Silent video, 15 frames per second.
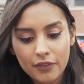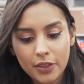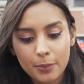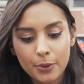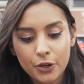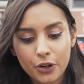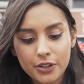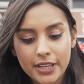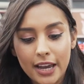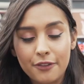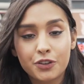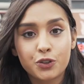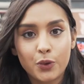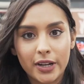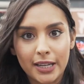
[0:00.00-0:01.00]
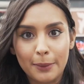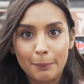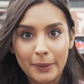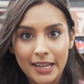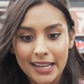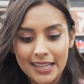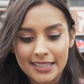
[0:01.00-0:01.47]
of the burgers have shredded
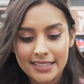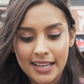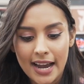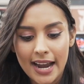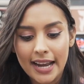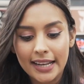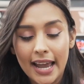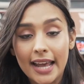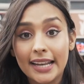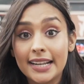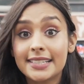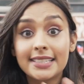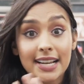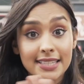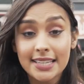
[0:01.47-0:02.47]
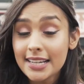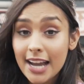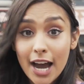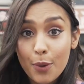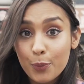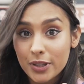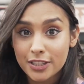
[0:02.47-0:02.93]
meat inside, and it doesn't
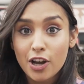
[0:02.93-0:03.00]
come with